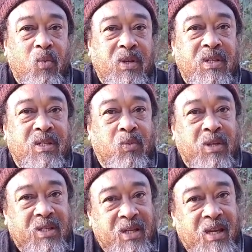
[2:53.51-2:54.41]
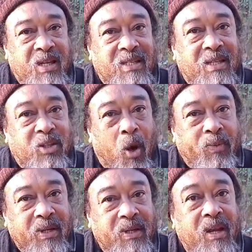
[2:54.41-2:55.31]
which it has
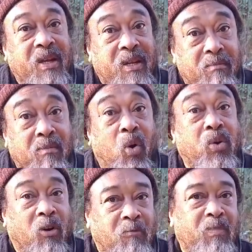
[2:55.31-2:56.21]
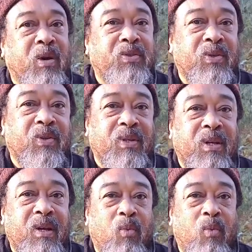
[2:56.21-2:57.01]
adopted, the mode of personhood.